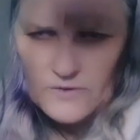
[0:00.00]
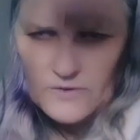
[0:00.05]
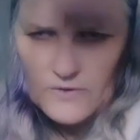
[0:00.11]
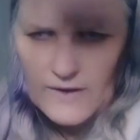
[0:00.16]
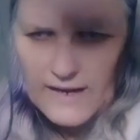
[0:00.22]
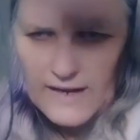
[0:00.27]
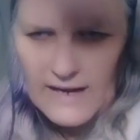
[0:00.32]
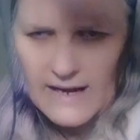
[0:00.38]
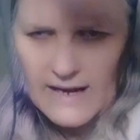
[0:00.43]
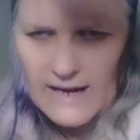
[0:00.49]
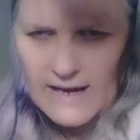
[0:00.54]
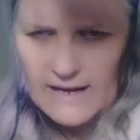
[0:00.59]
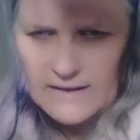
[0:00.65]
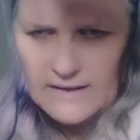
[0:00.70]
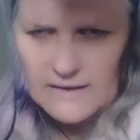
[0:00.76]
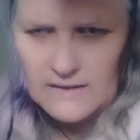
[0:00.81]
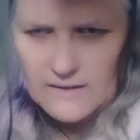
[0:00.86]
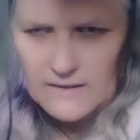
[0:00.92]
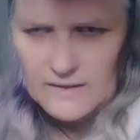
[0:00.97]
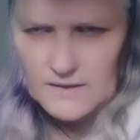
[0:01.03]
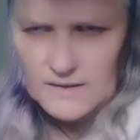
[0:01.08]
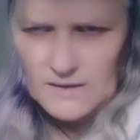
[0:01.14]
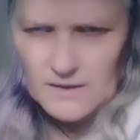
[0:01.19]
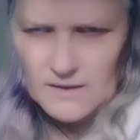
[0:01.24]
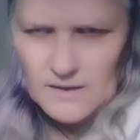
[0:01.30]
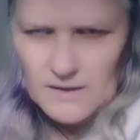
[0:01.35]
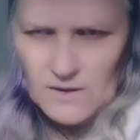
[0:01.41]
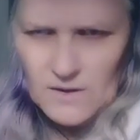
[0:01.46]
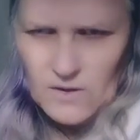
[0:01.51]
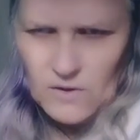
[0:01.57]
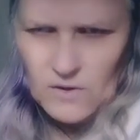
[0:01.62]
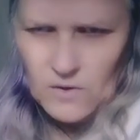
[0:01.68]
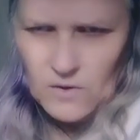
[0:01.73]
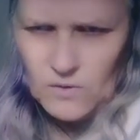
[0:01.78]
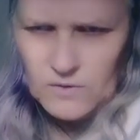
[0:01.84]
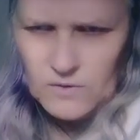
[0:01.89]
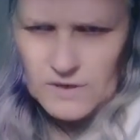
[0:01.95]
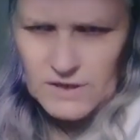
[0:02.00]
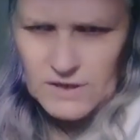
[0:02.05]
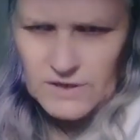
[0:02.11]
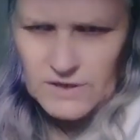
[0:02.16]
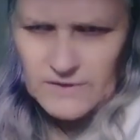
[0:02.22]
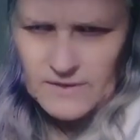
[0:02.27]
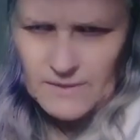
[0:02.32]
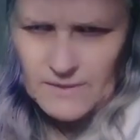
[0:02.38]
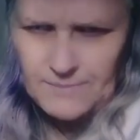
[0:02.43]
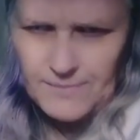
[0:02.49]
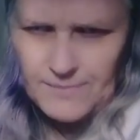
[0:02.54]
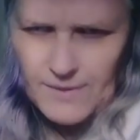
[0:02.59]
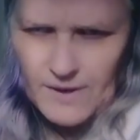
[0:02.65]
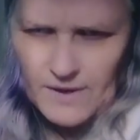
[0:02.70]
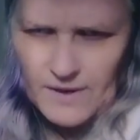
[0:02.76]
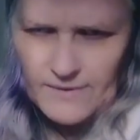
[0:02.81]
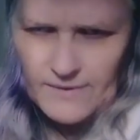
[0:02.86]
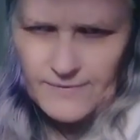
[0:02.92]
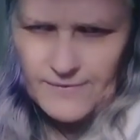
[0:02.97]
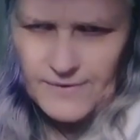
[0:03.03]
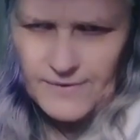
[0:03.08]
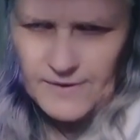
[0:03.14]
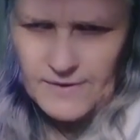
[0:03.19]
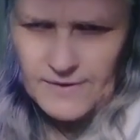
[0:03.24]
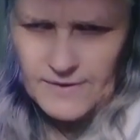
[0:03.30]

So I can hold it just above